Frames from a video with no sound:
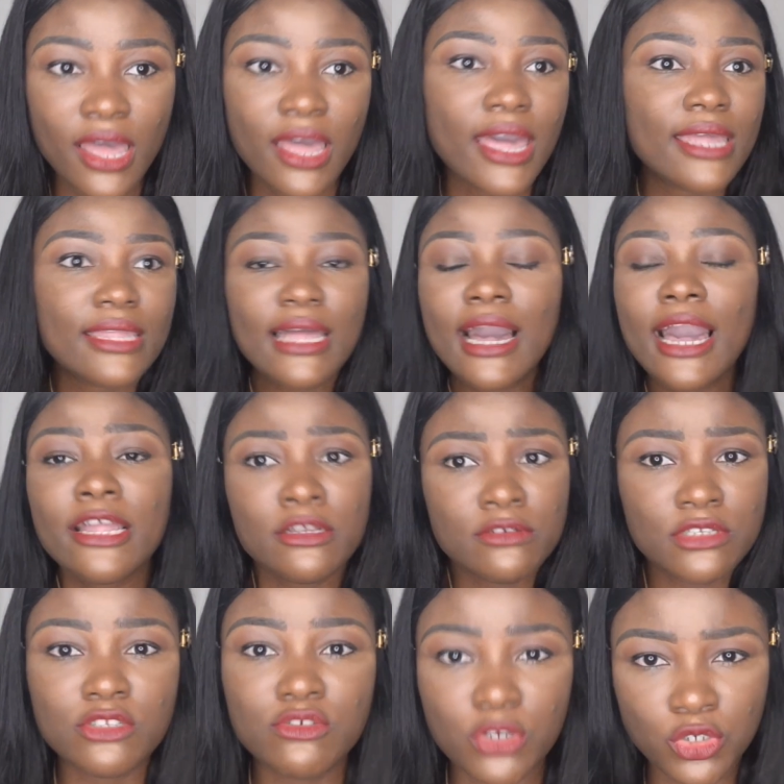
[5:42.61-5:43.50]
In that kind
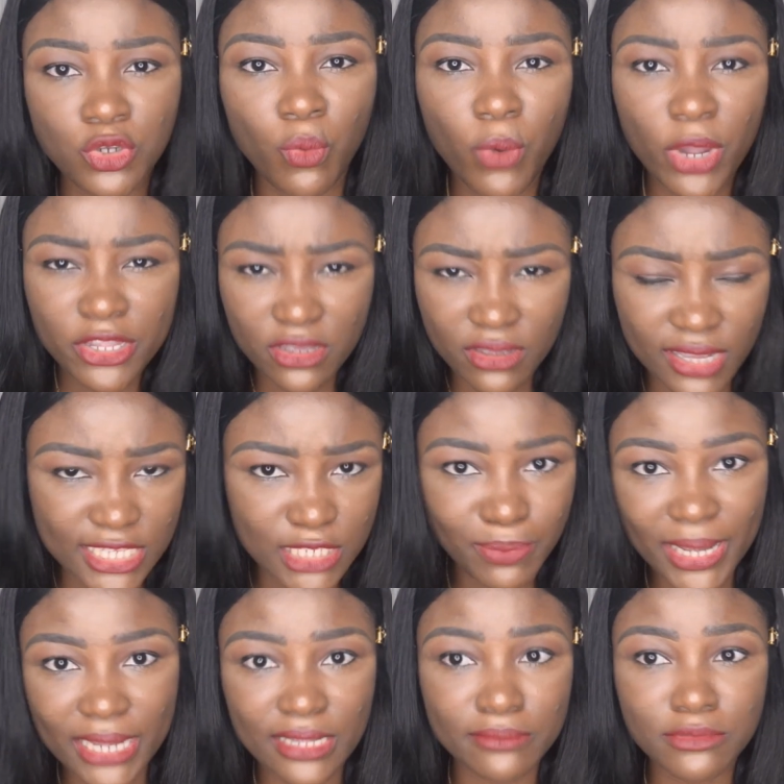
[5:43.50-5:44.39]
of situation, what do you
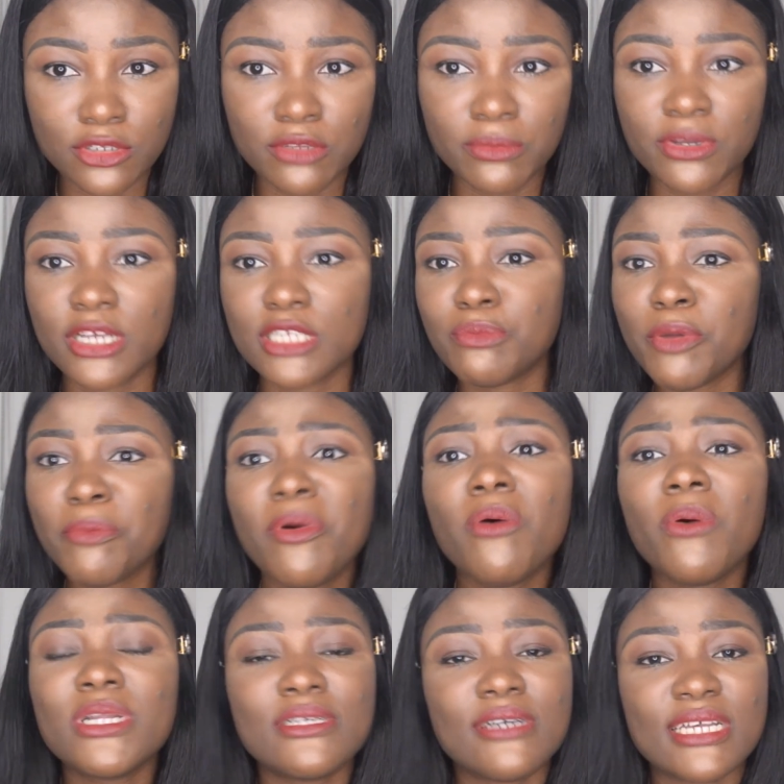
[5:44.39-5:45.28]
expect them to do? Because people
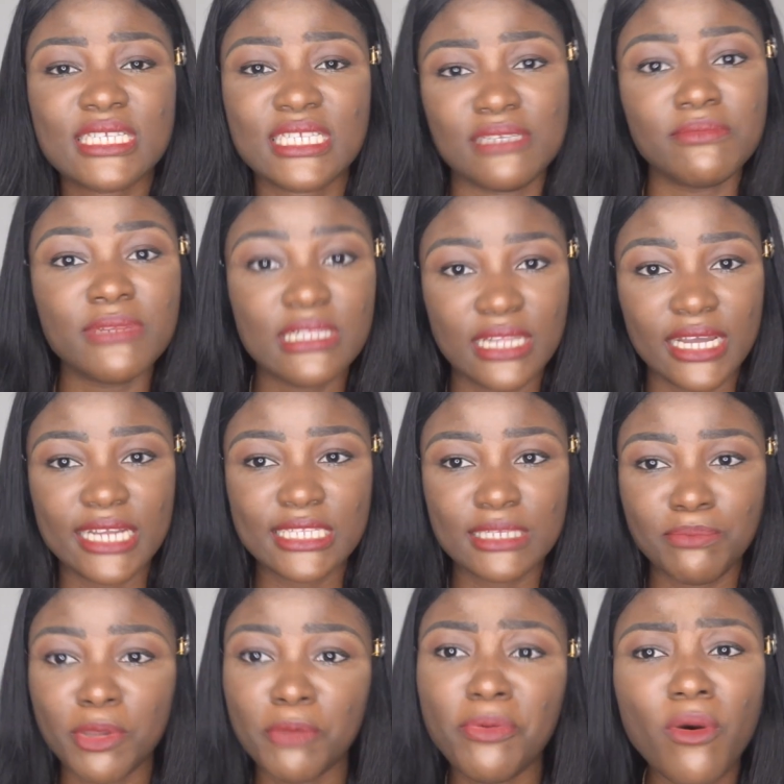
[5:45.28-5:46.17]
want to
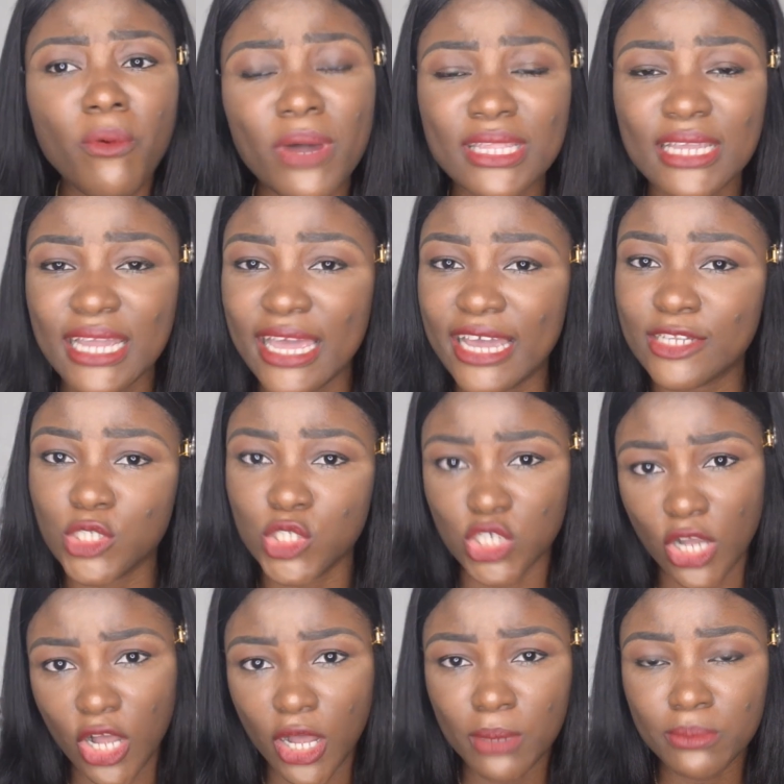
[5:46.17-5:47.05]
assimilate, people want to get
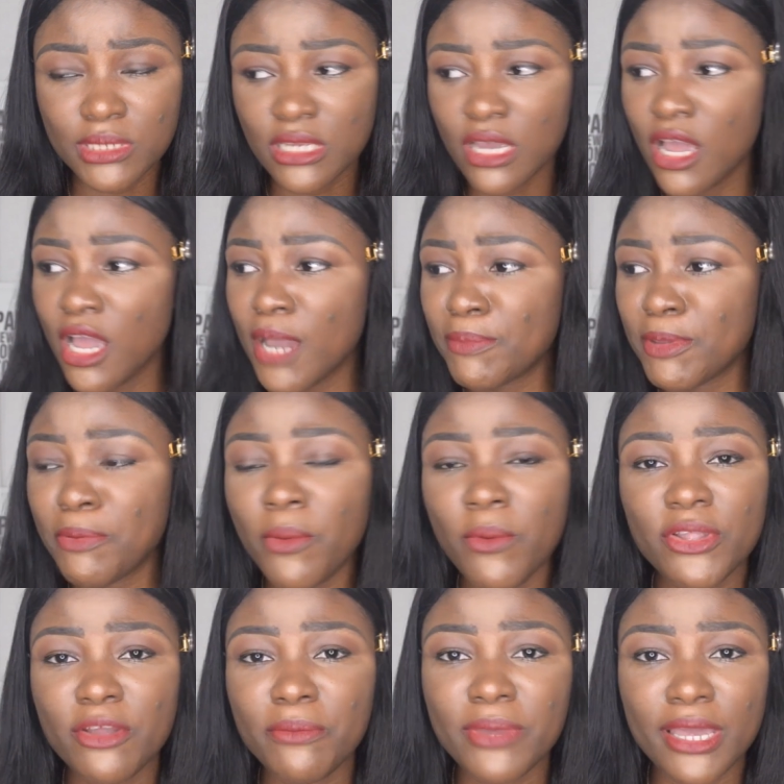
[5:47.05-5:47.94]
jobs, people
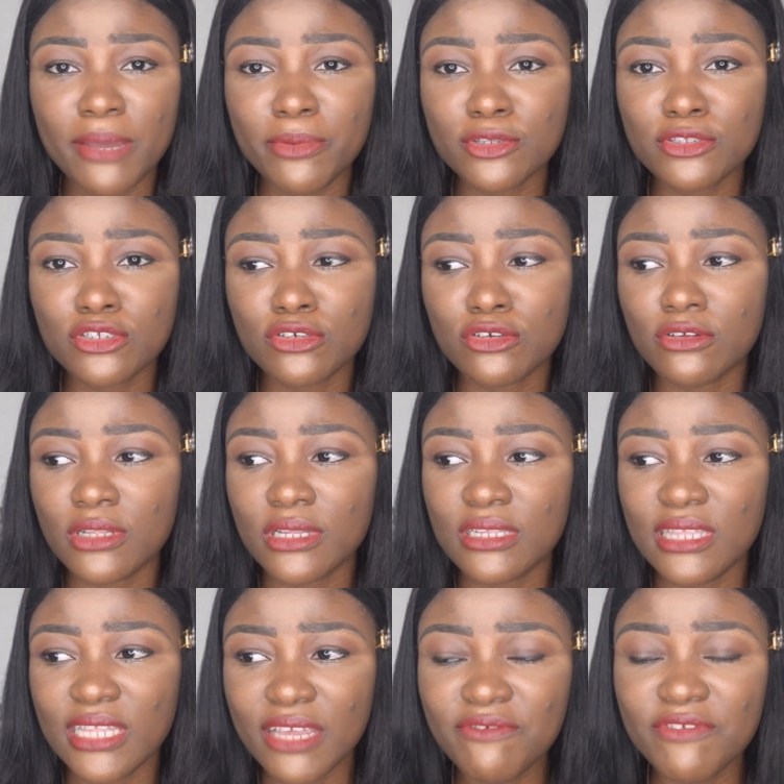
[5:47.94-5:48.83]
want to be able to
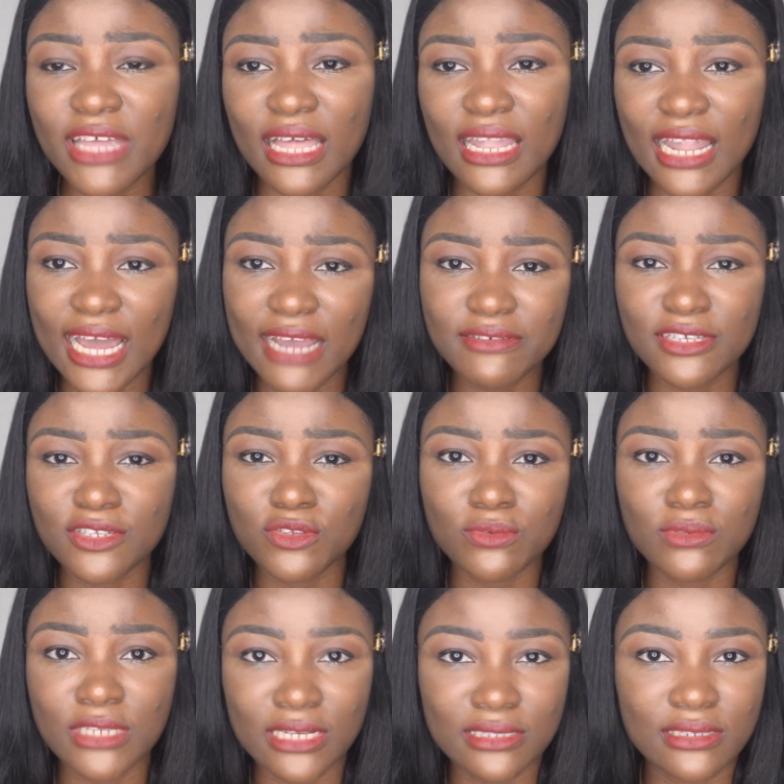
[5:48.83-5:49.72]
live their lives and
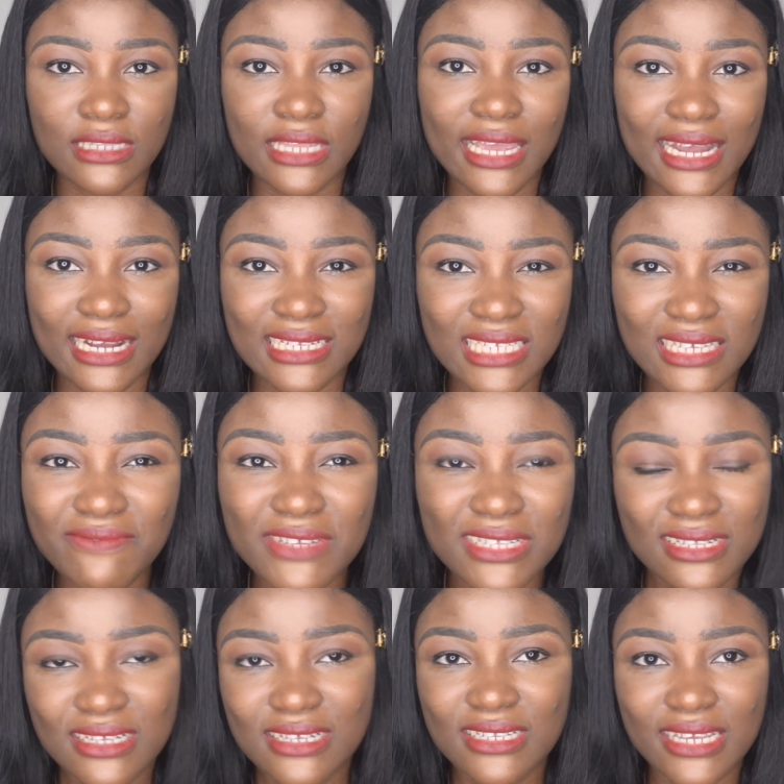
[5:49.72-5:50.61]
do day-to-day
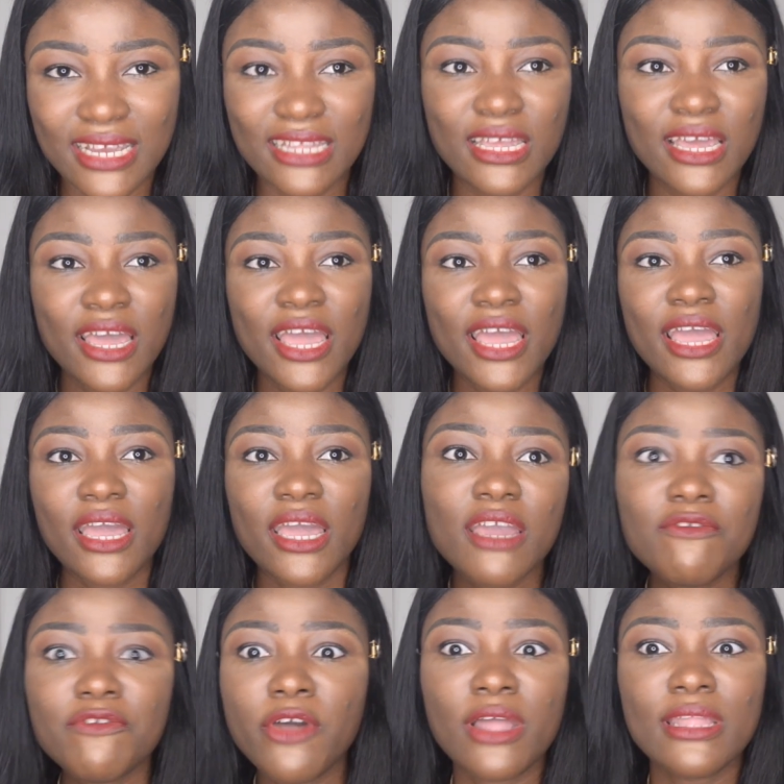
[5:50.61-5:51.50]
activities. And
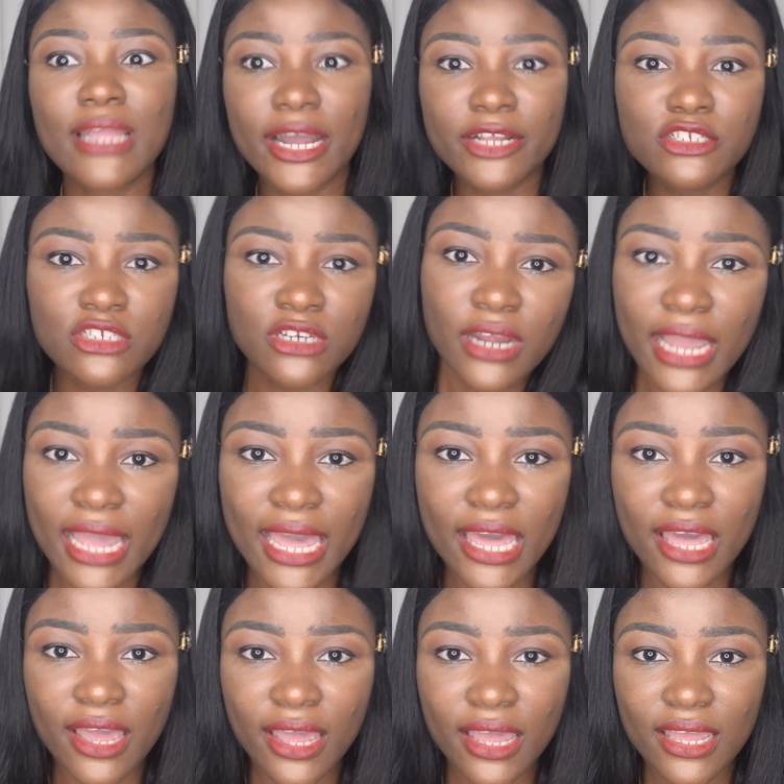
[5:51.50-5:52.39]
if your natural
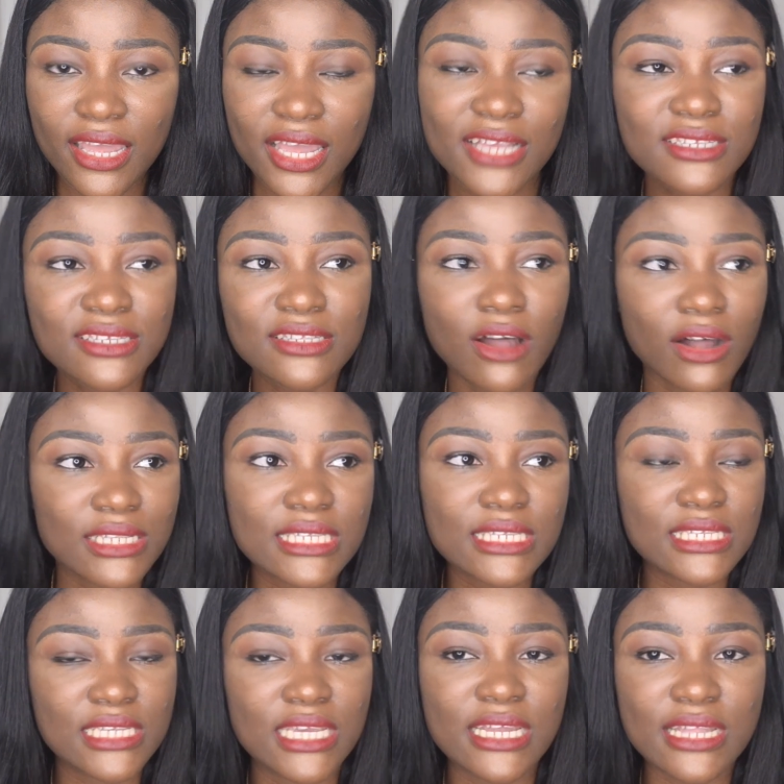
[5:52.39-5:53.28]
hair is not
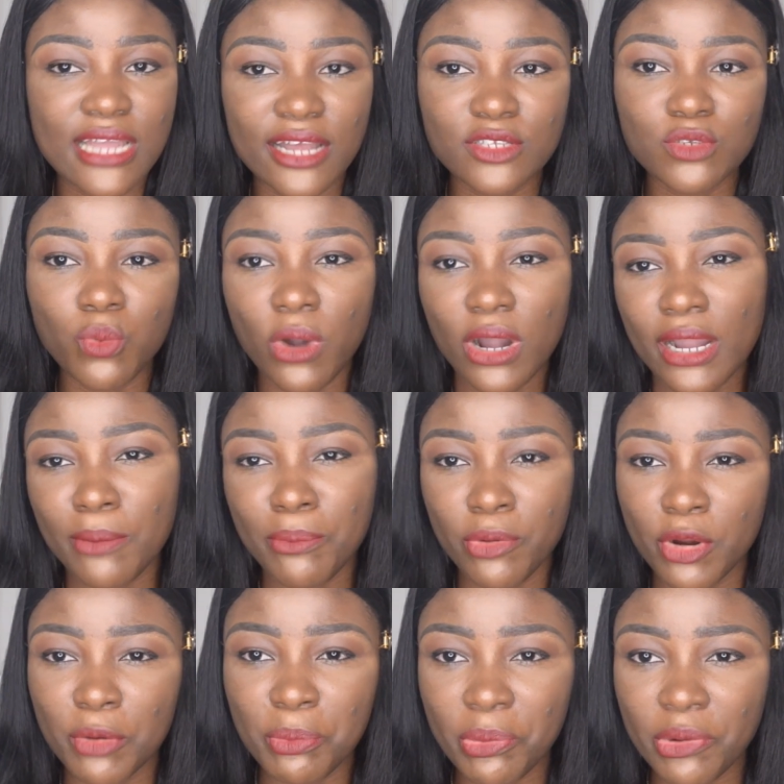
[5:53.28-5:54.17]
seen as work
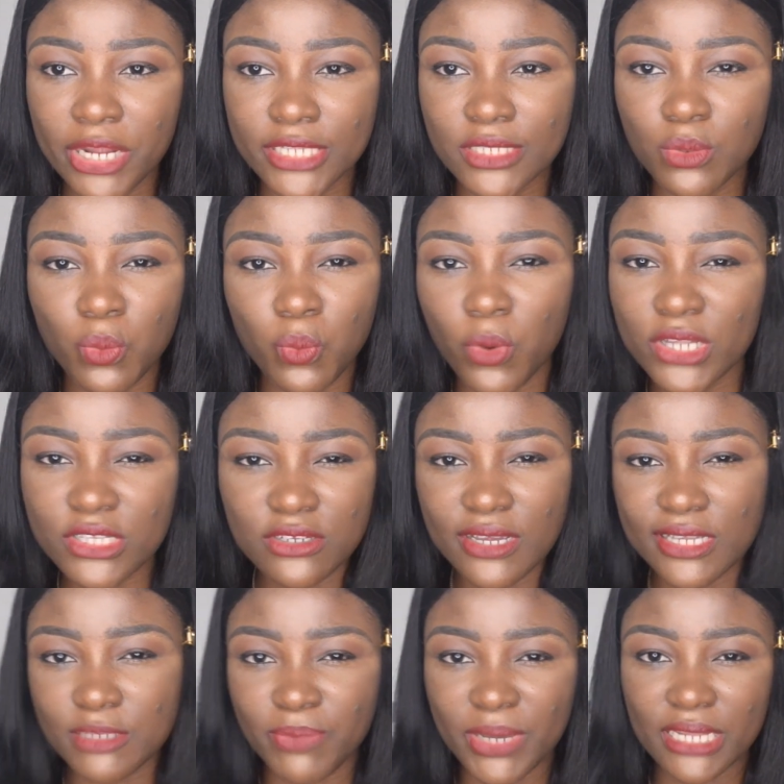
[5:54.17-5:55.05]
appropriate, what do
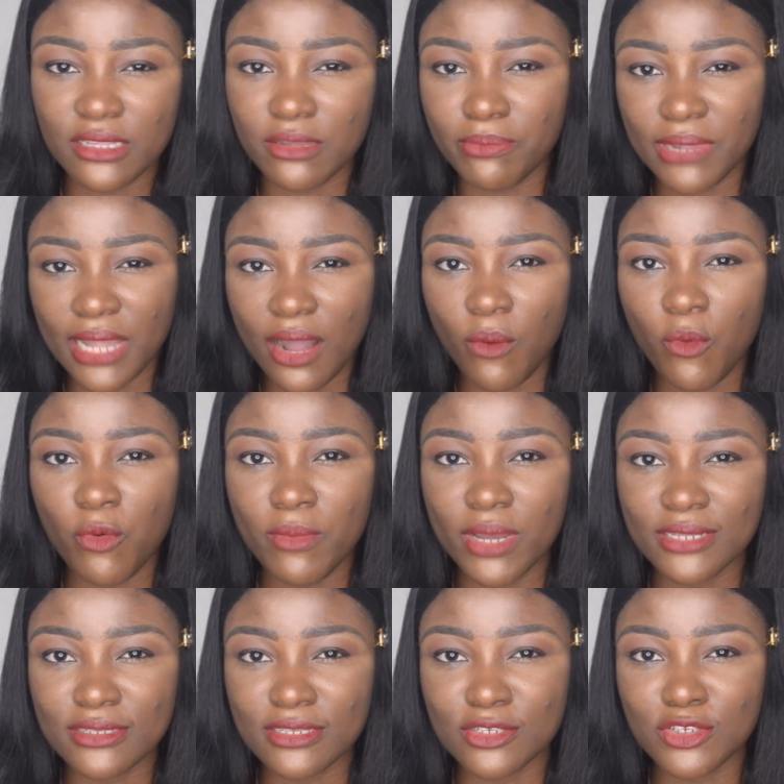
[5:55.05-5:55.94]
you expect the black
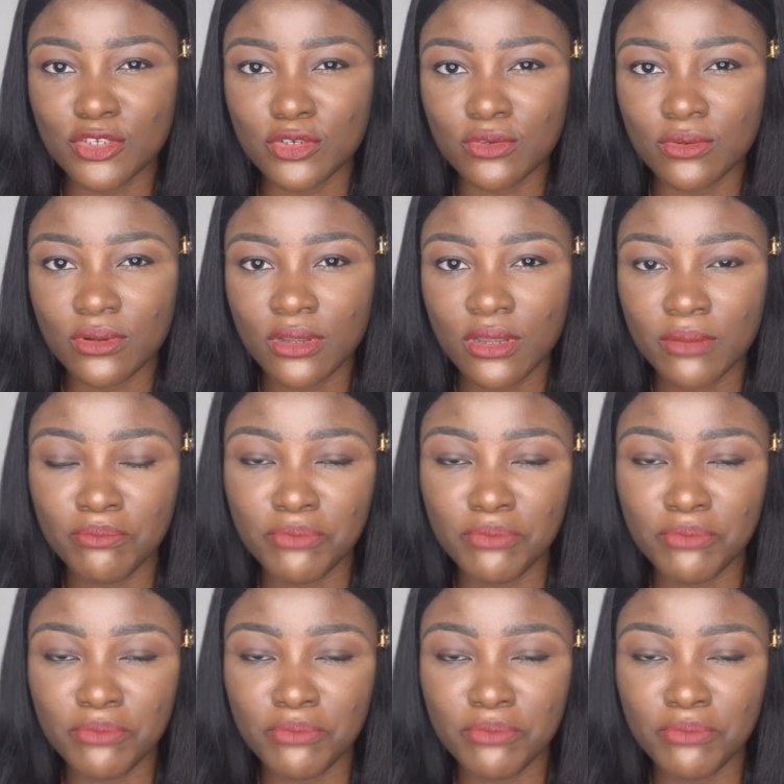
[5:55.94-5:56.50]
woman to do?